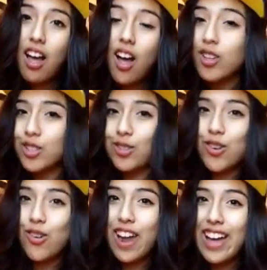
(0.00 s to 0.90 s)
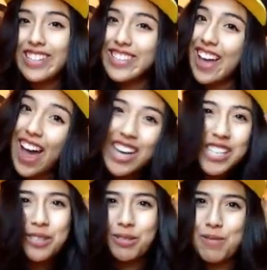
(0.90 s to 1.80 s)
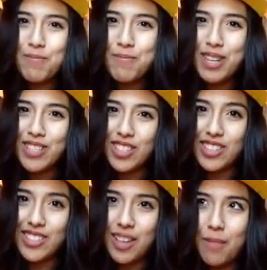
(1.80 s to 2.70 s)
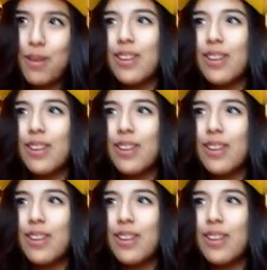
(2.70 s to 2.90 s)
Also known as the ice cream binging step.